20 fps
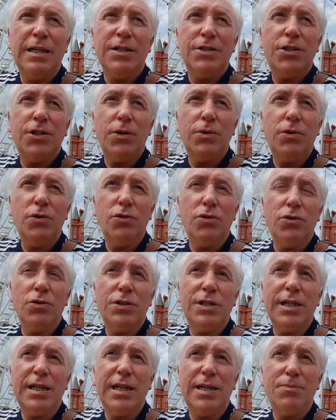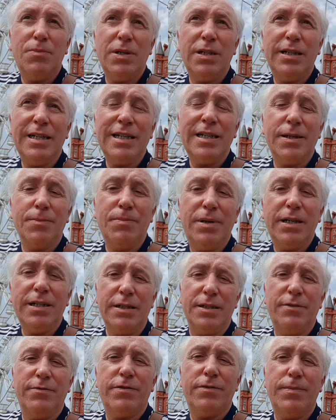So you're dealing with
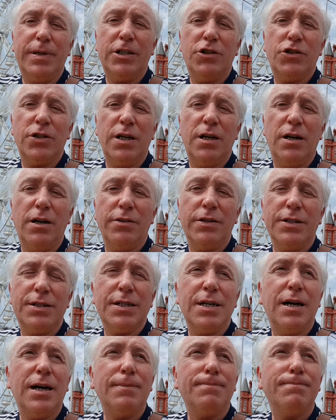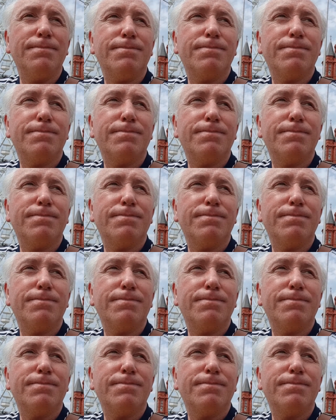incomplete information a lot of the time.